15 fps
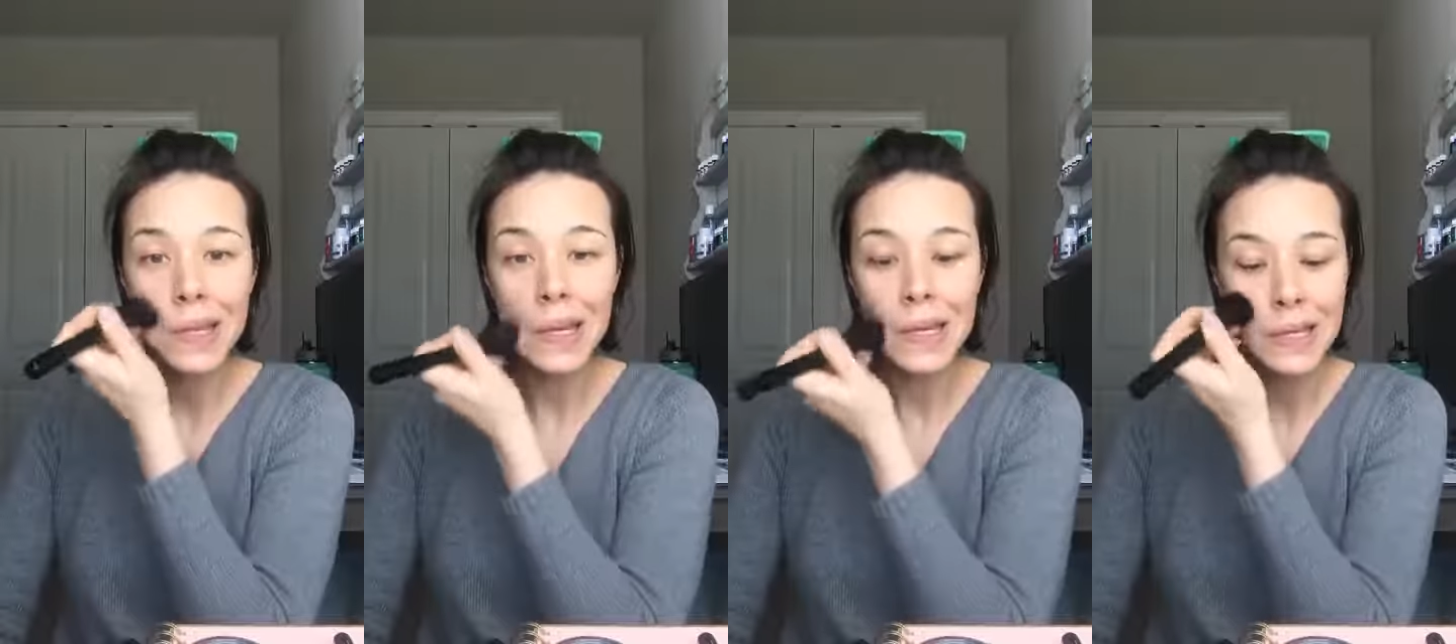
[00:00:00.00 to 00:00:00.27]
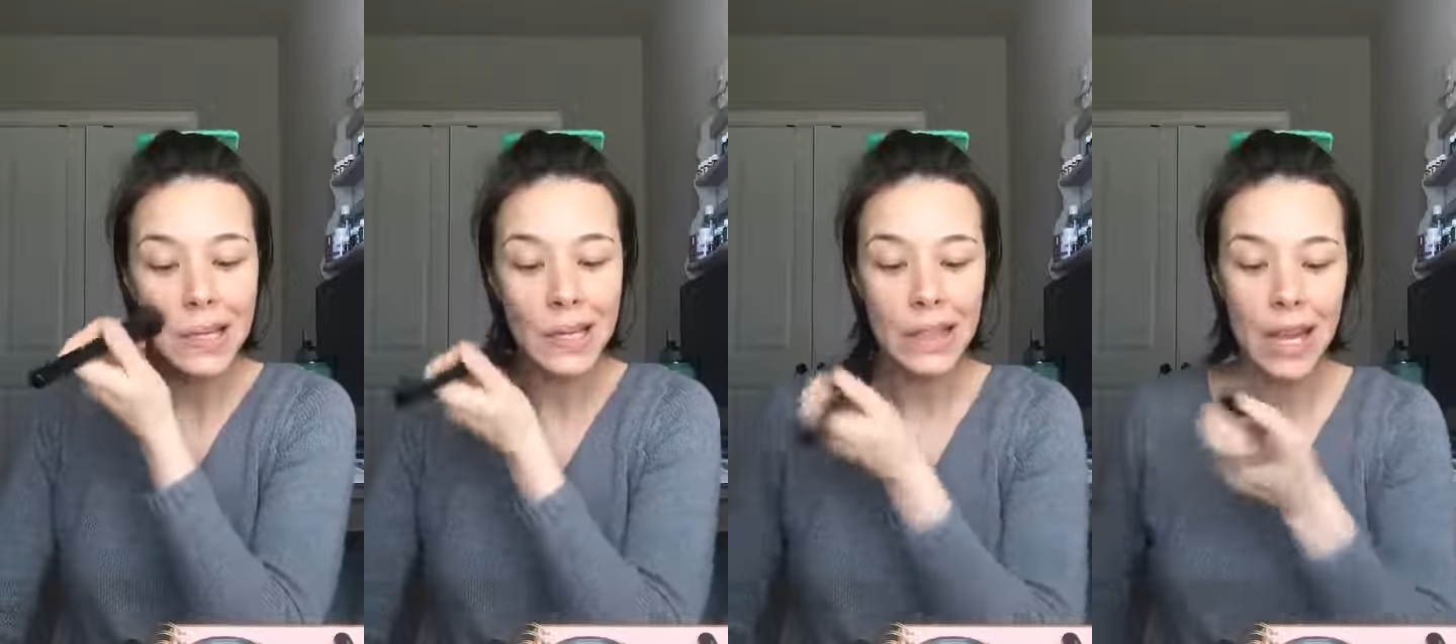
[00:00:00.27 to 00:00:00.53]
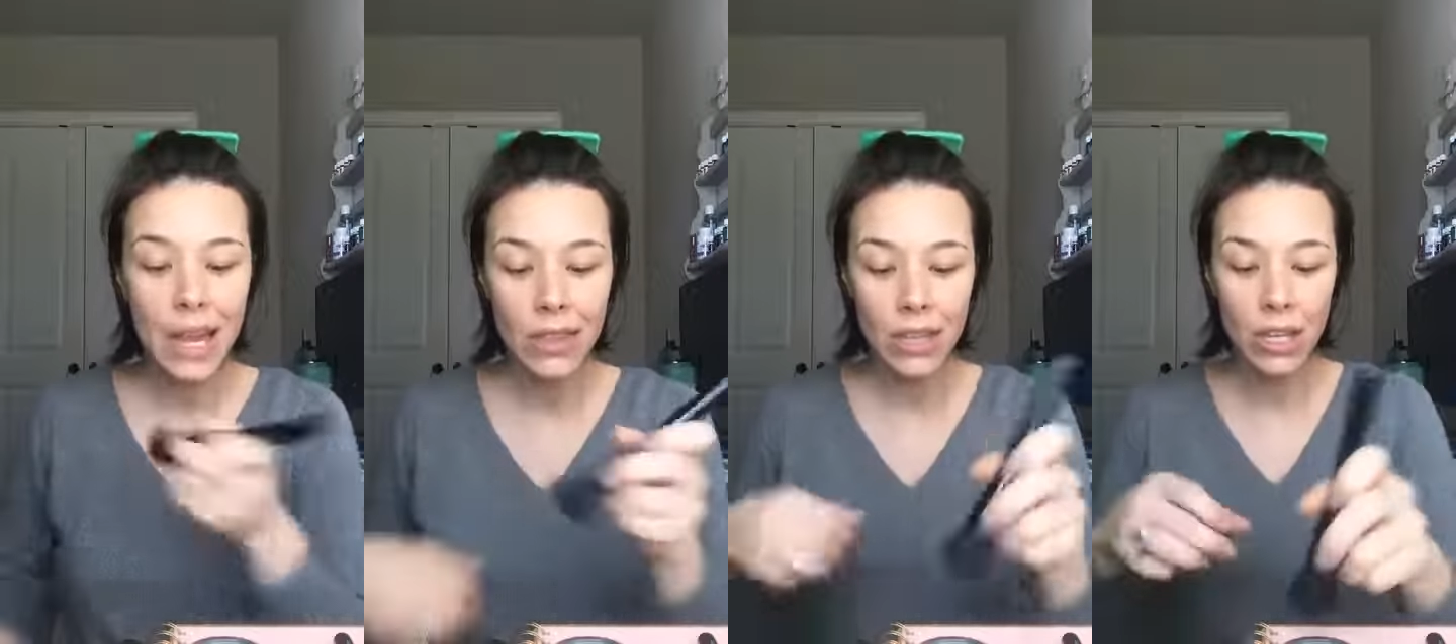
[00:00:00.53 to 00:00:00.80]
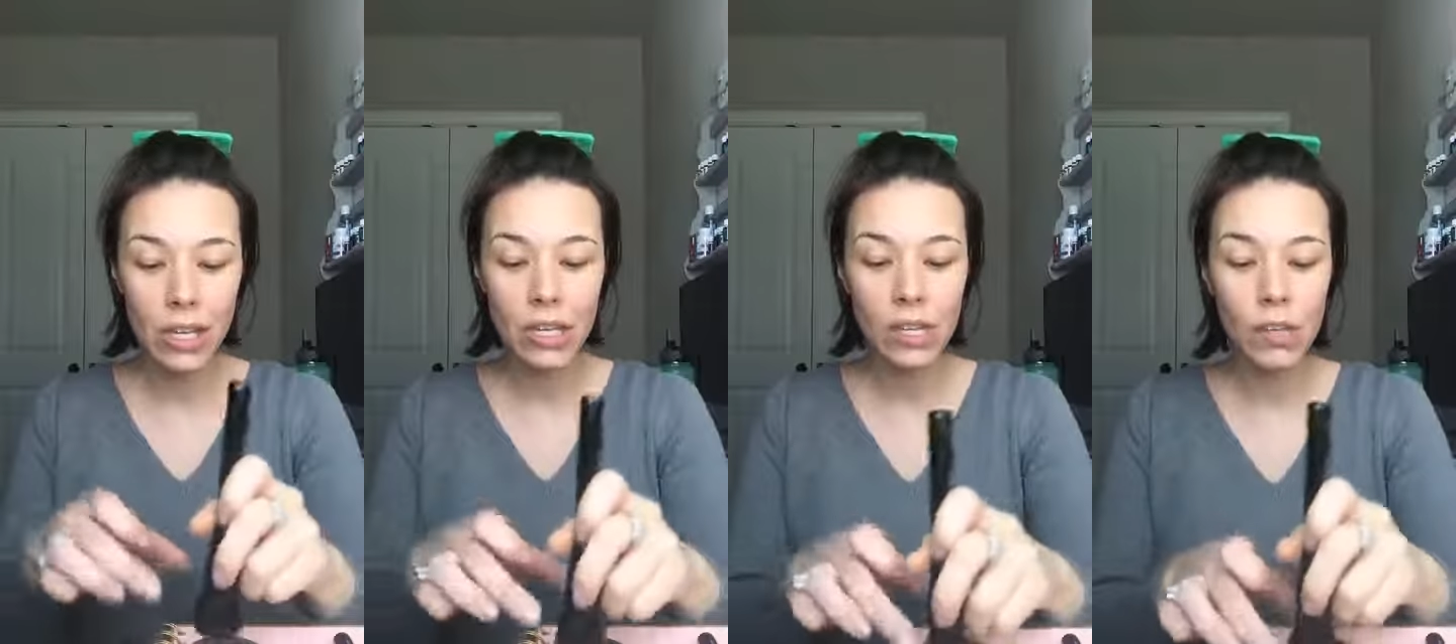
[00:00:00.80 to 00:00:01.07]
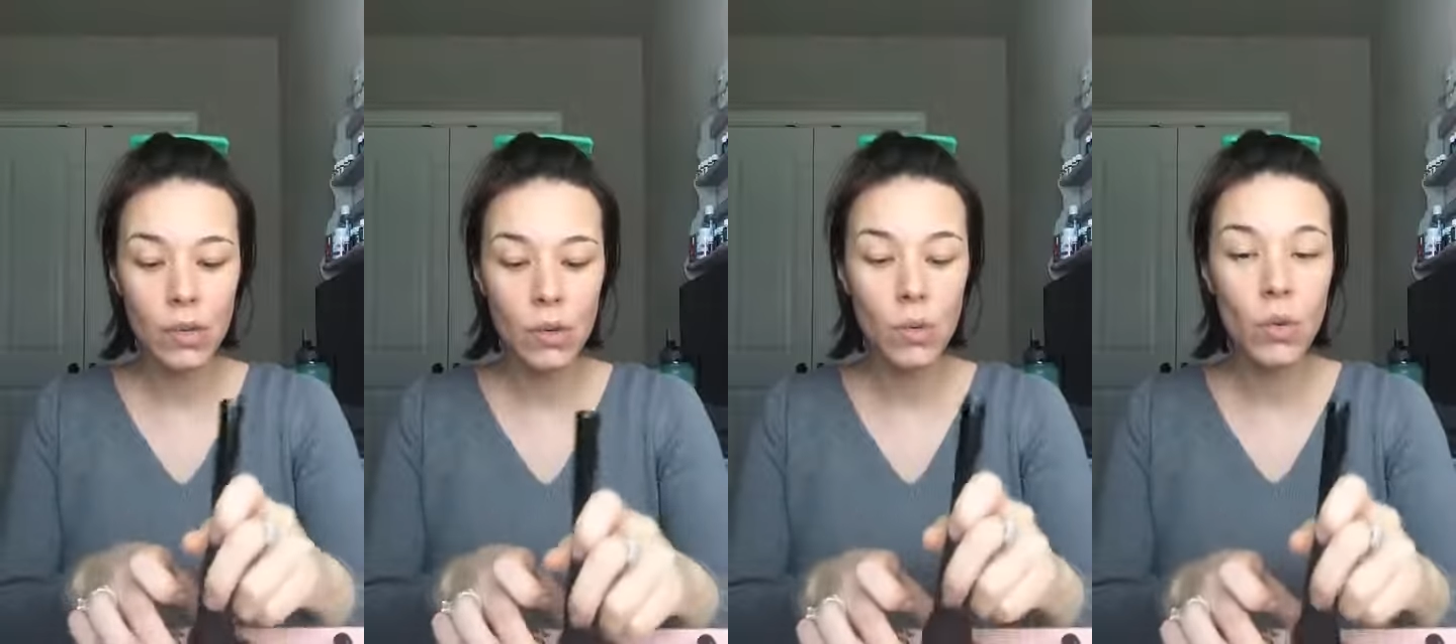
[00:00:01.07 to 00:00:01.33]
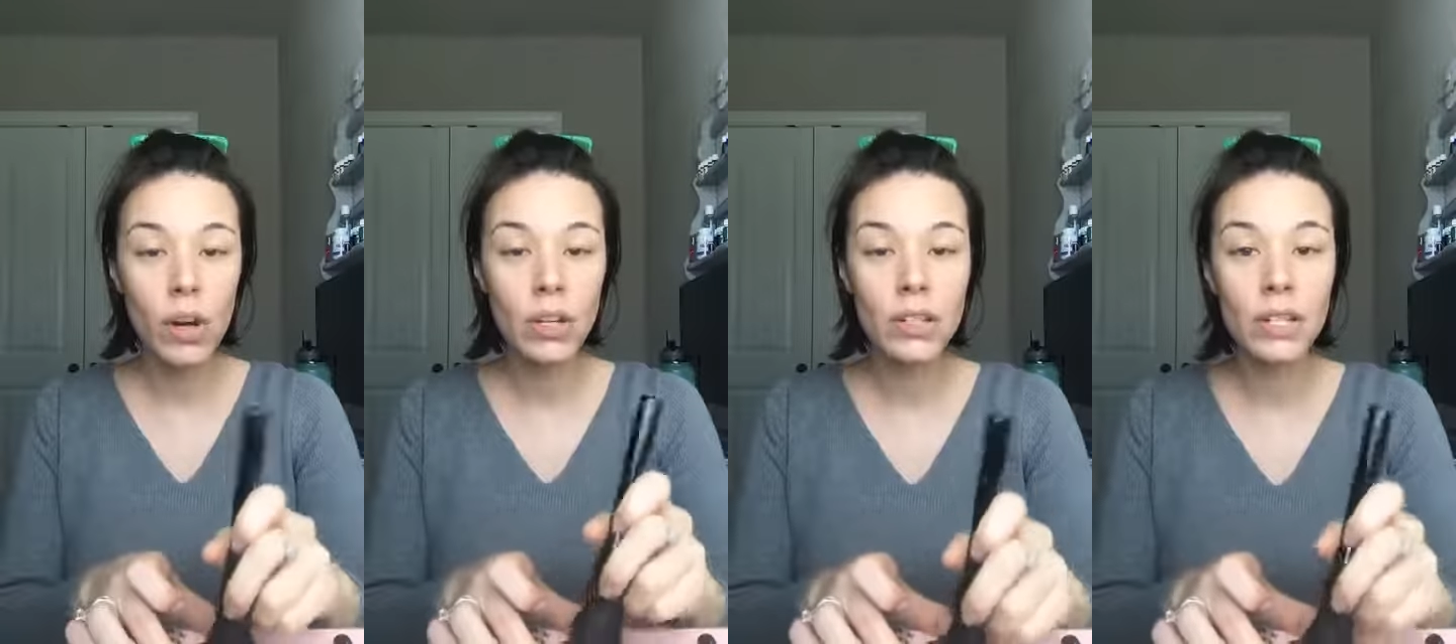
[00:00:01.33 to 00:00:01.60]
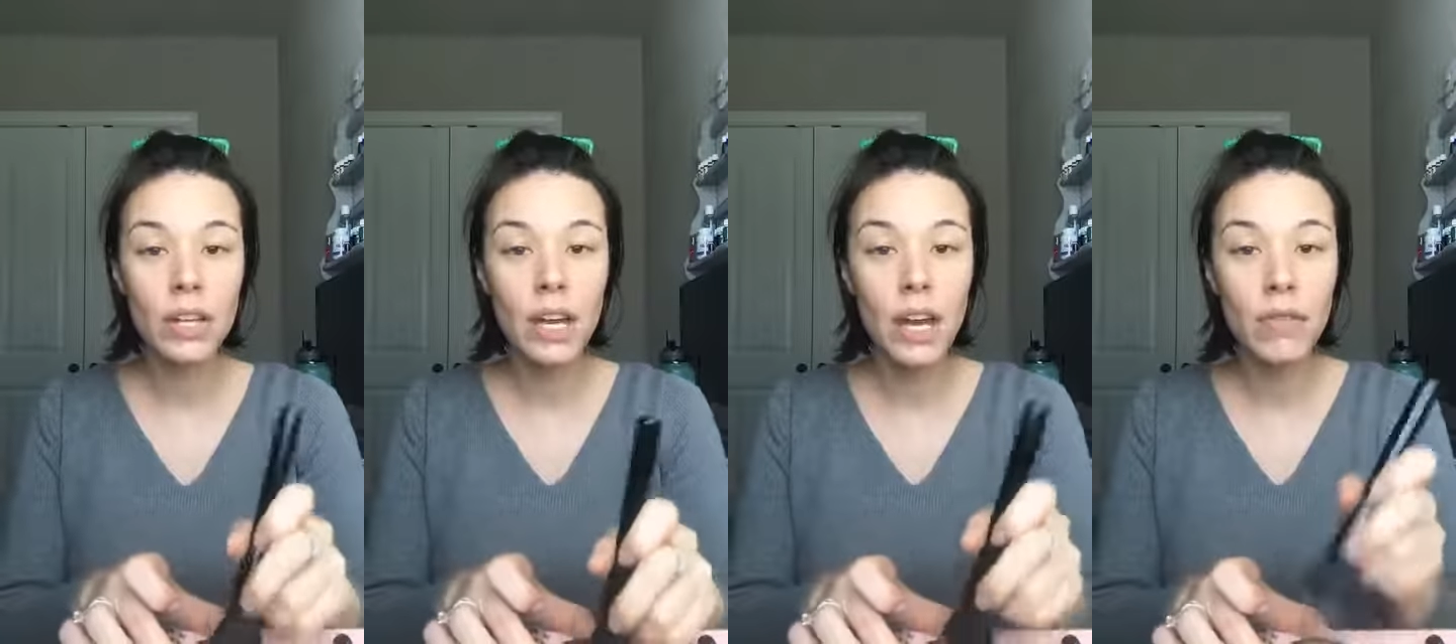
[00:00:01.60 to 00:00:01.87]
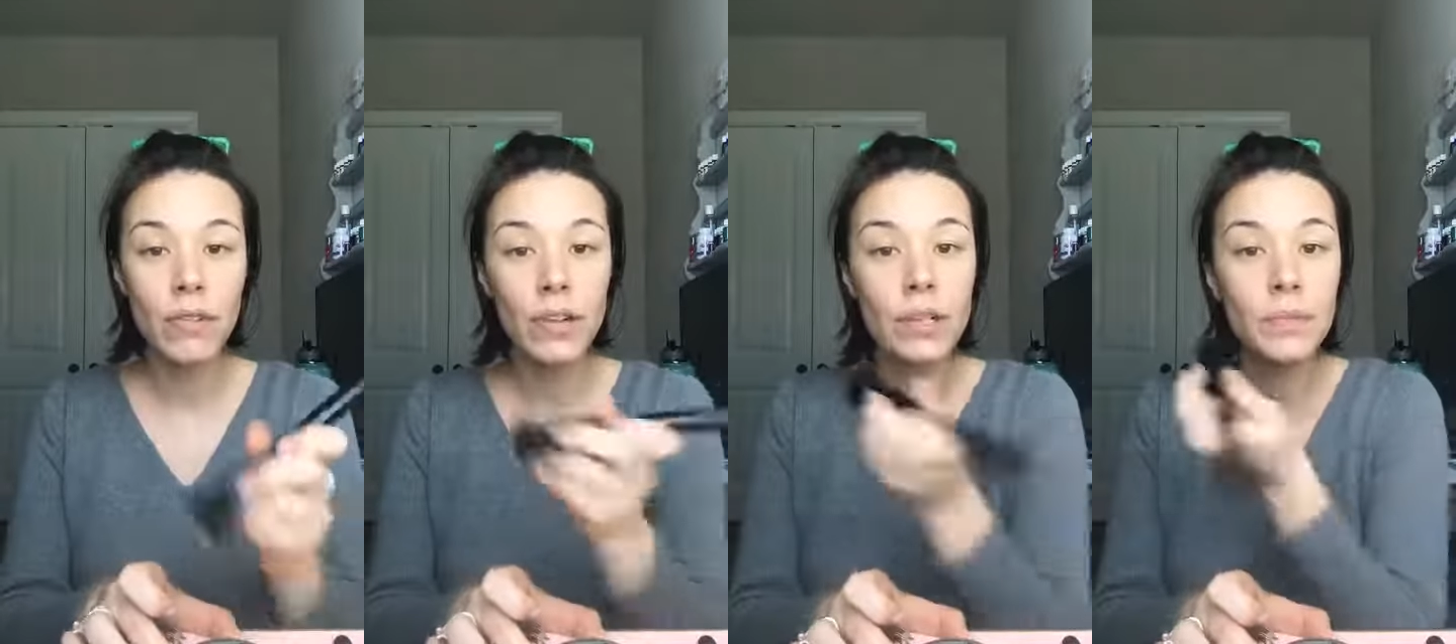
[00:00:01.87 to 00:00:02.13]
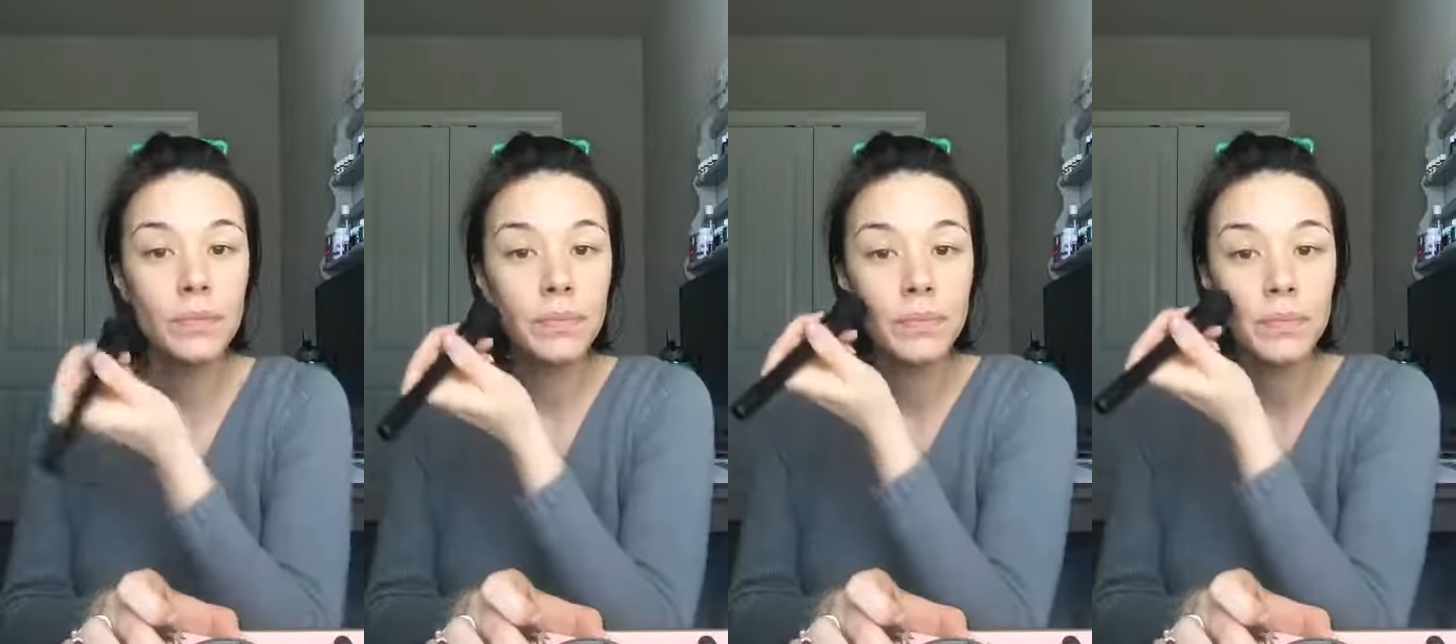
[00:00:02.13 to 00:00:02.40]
things like that that you want to cover,